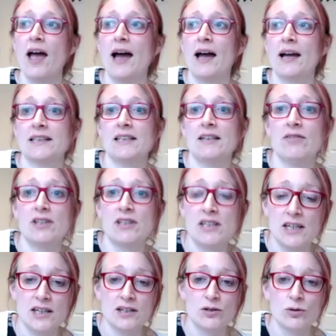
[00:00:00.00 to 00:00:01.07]

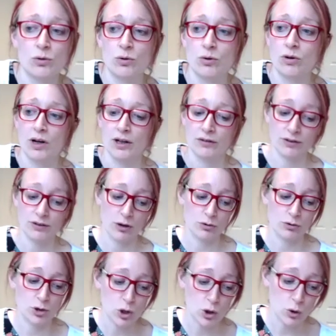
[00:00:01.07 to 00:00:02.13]
activities or kind of go
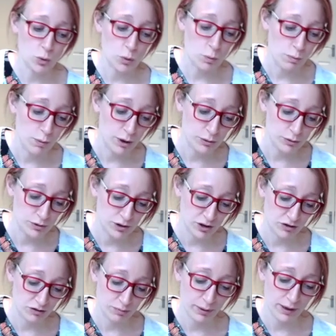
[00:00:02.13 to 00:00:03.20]
to modes
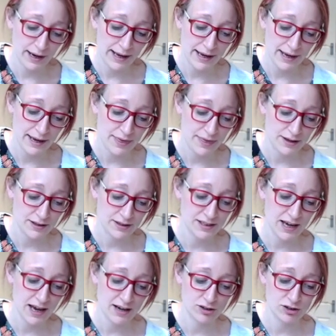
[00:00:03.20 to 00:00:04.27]
of play that
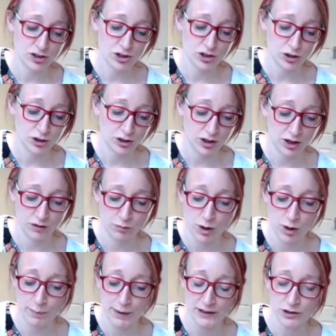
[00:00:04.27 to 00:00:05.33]
tend to kind of
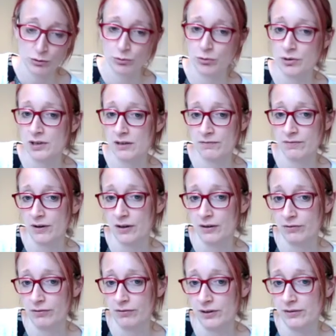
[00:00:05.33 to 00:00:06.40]
work better, or is it very
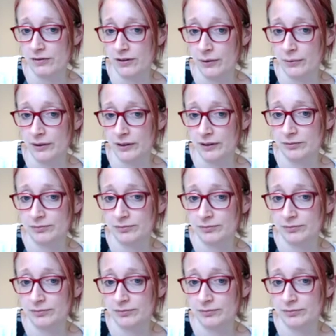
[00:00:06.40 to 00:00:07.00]
free flowing?